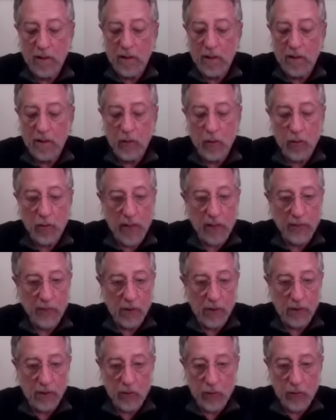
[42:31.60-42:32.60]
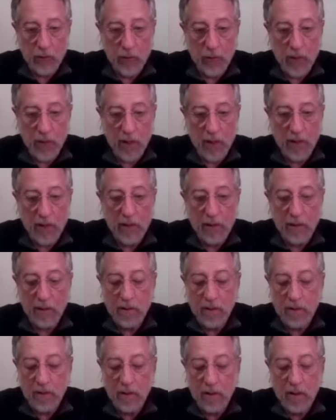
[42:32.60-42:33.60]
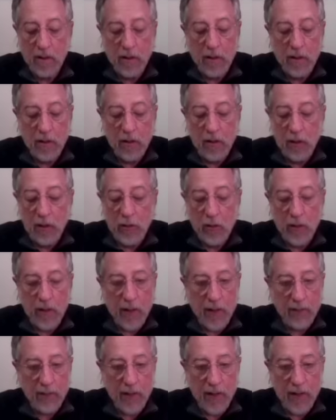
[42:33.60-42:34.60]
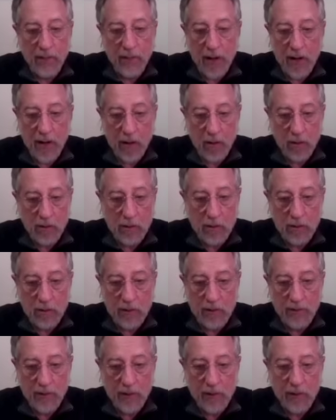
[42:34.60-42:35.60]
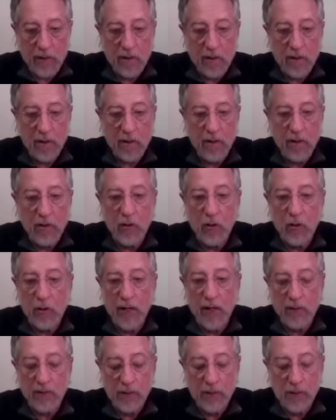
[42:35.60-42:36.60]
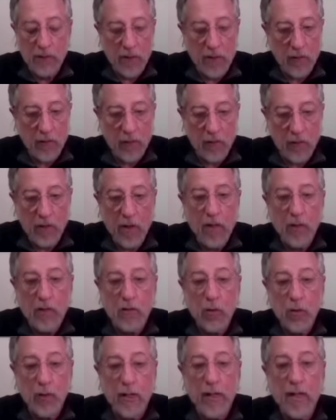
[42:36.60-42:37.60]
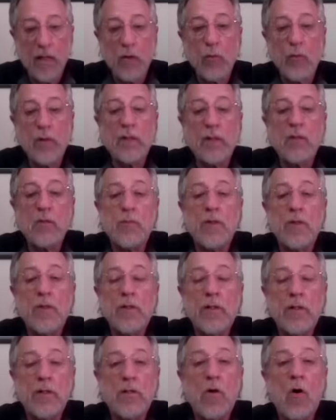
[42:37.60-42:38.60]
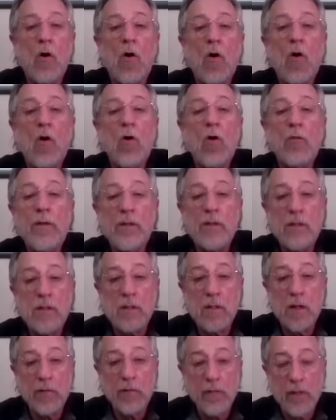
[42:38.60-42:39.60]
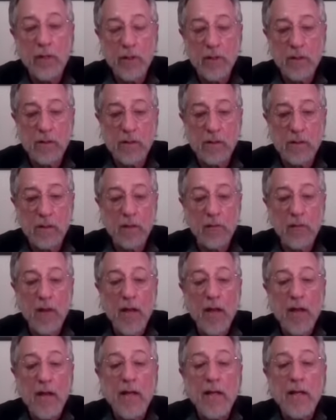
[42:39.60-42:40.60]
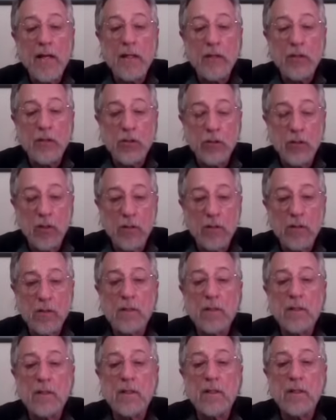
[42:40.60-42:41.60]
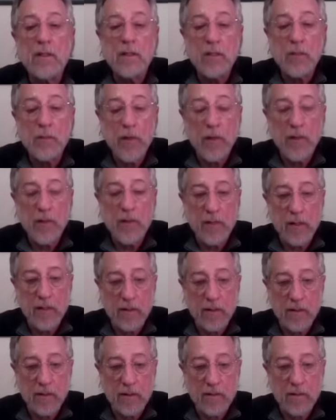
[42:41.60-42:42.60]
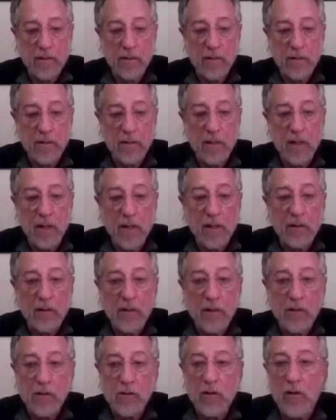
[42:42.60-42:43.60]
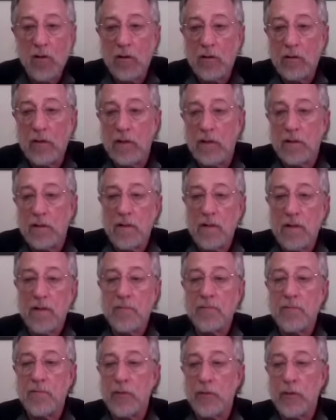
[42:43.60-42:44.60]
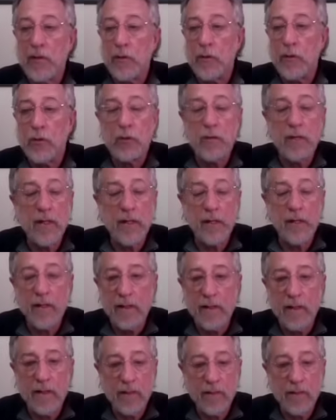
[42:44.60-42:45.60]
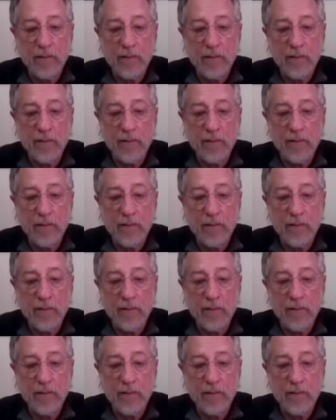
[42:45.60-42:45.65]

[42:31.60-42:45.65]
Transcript: You don't have to clothe your body. You don't have to have a house to live in. You don't have to suffer. So here we experience all this suffering and stuff. It's just an experience. Let's call it um, spiritual AI.